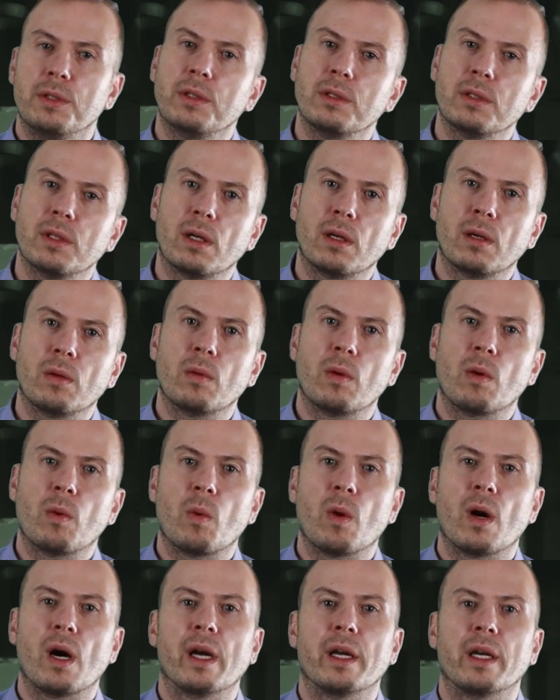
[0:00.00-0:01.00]
Do you know
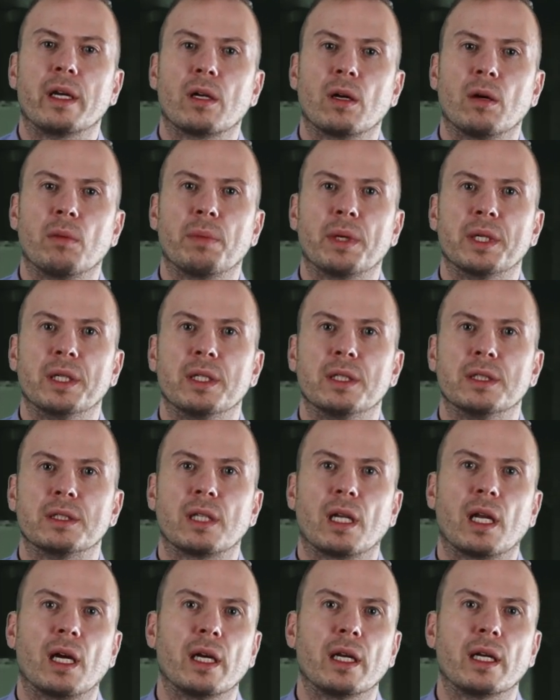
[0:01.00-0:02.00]
why companies
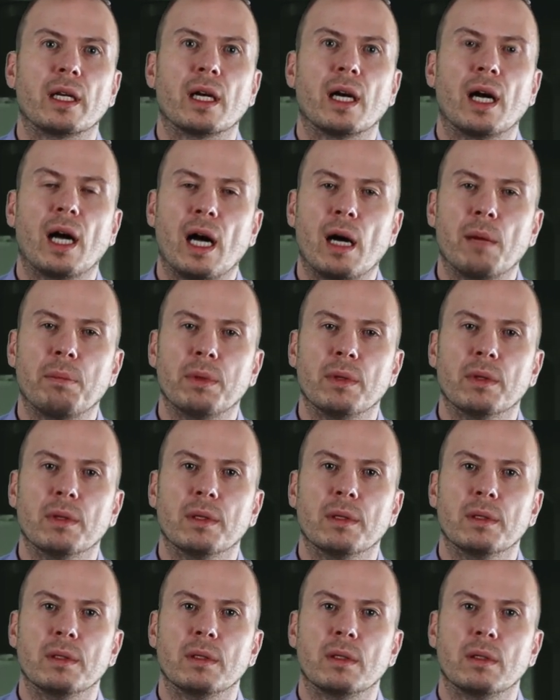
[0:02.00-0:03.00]
like
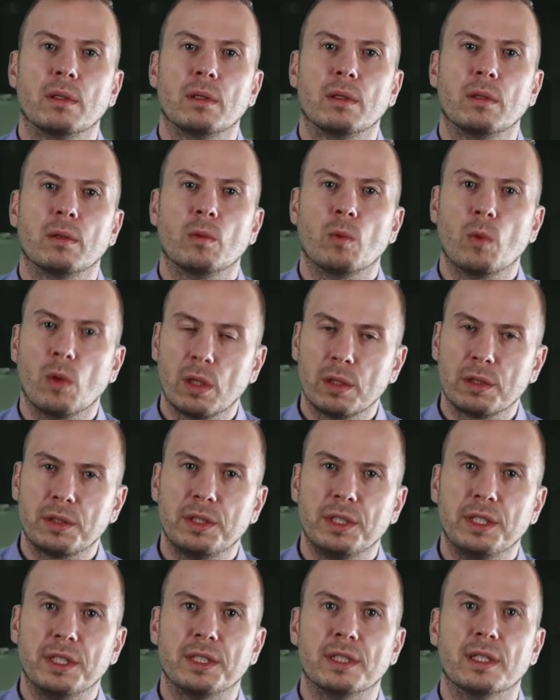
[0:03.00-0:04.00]
Apple, Walt
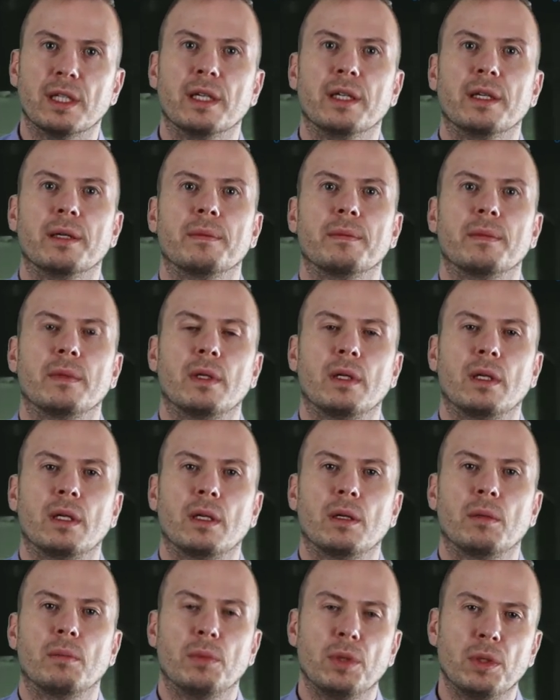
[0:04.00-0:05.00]
Disney,
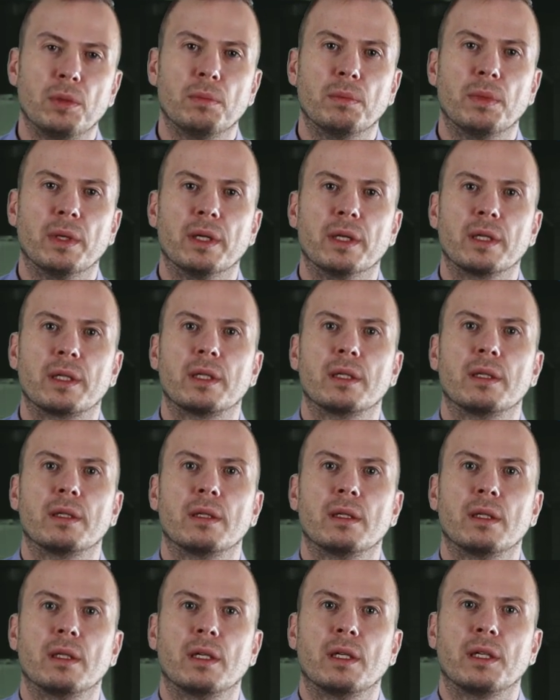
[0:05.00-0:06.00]
Bloomberg,
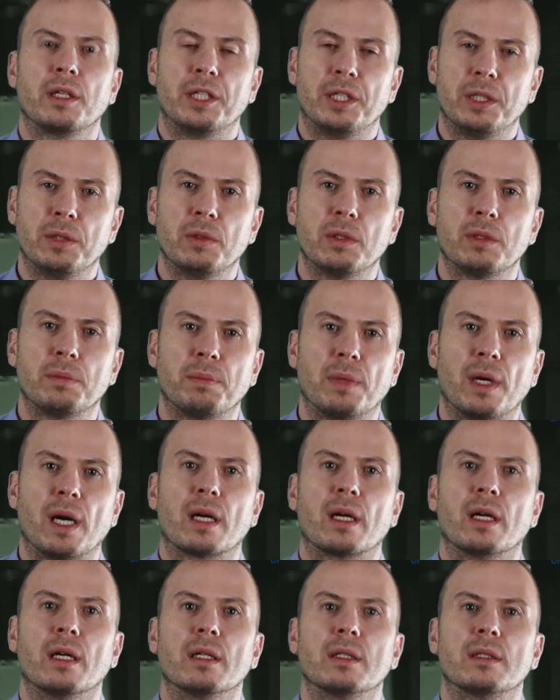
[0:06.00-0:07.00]

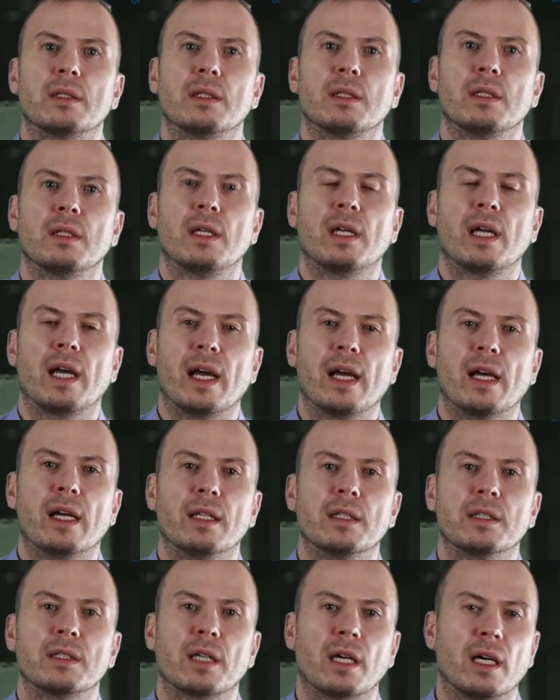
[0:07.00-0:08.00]
Hewlett-Packard
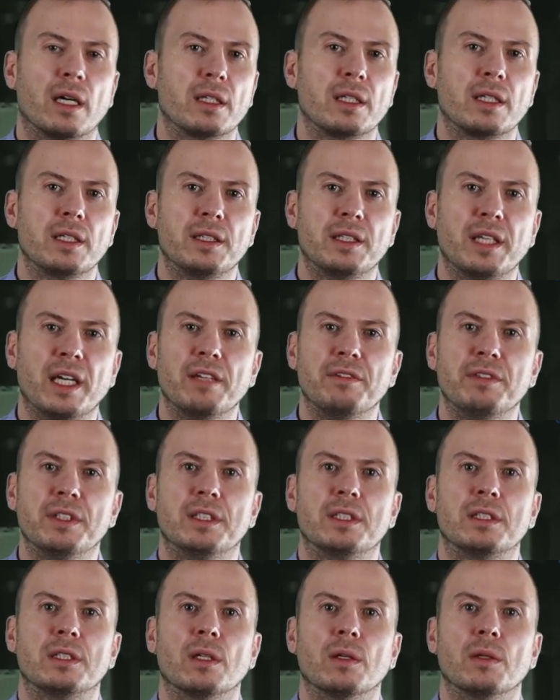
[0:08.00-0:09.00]
and
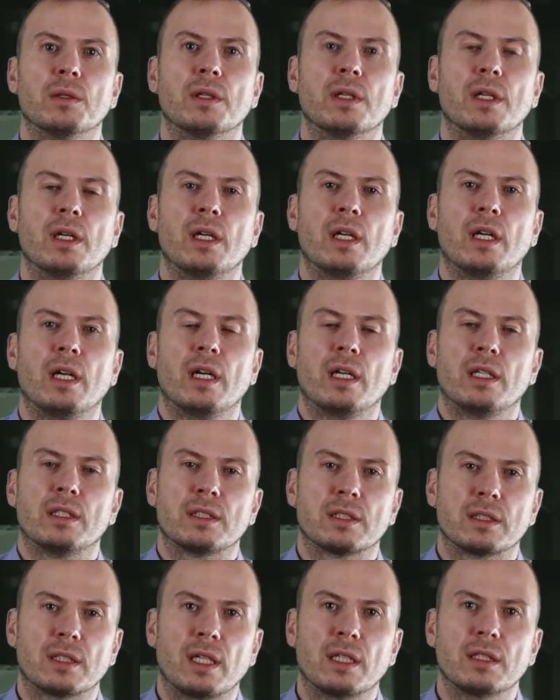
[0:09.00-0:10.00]
Harley-Davidson
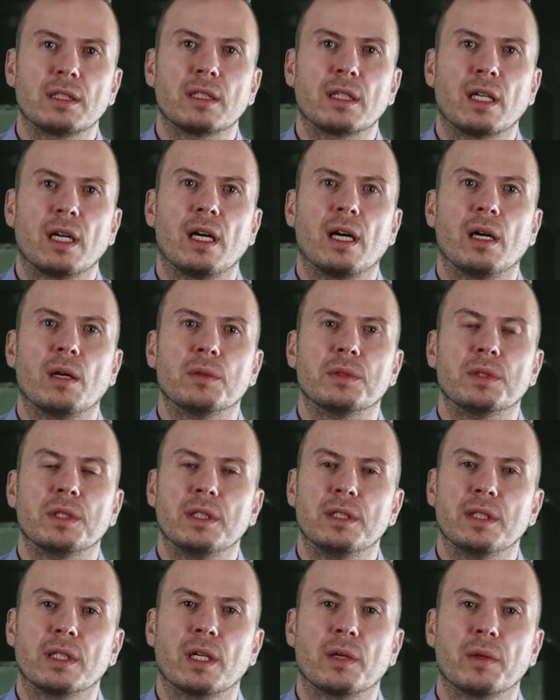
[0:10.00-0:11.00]
started out
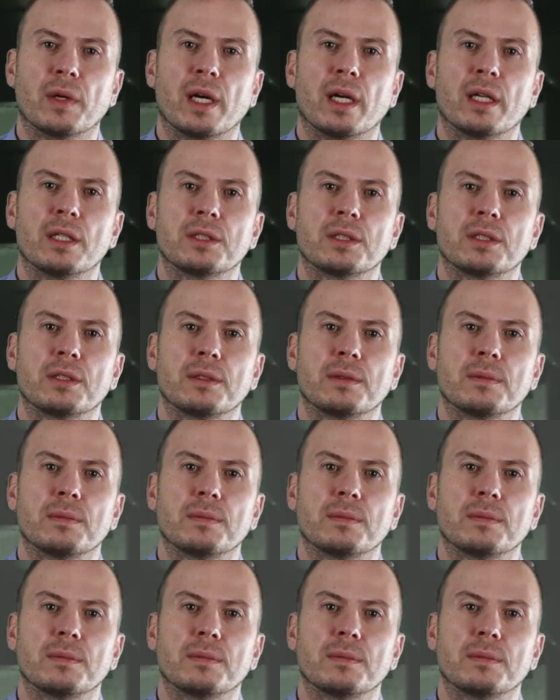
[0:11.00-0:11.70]
in a garage?